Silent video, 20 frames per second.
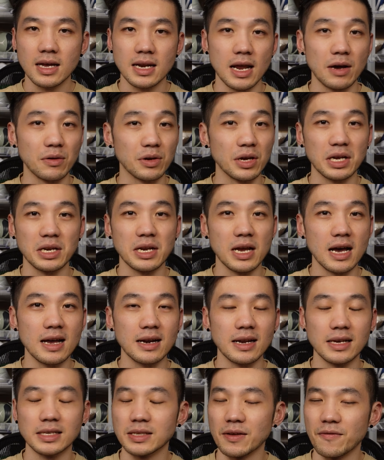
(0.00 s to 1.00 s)
Now,
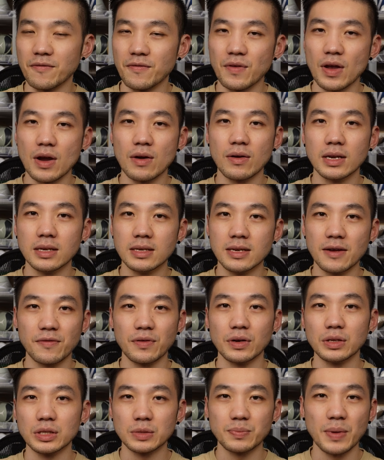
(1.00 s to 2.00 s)
Kecoughtan has a very
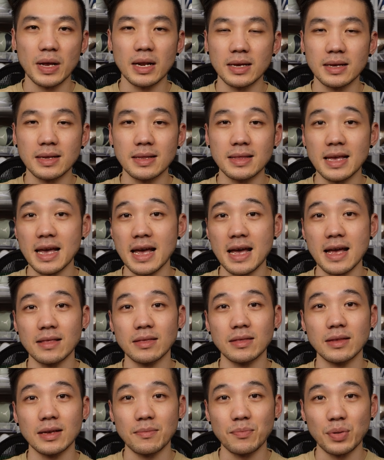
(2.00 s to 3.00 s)
different spelling
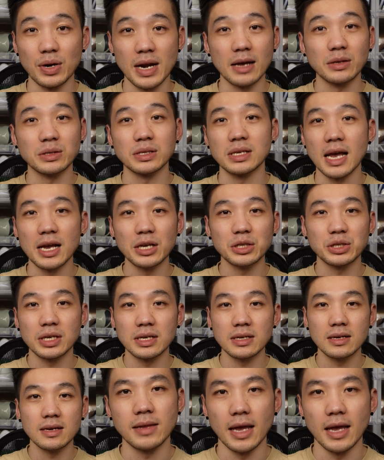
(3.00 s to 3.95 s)
than the pronunciation.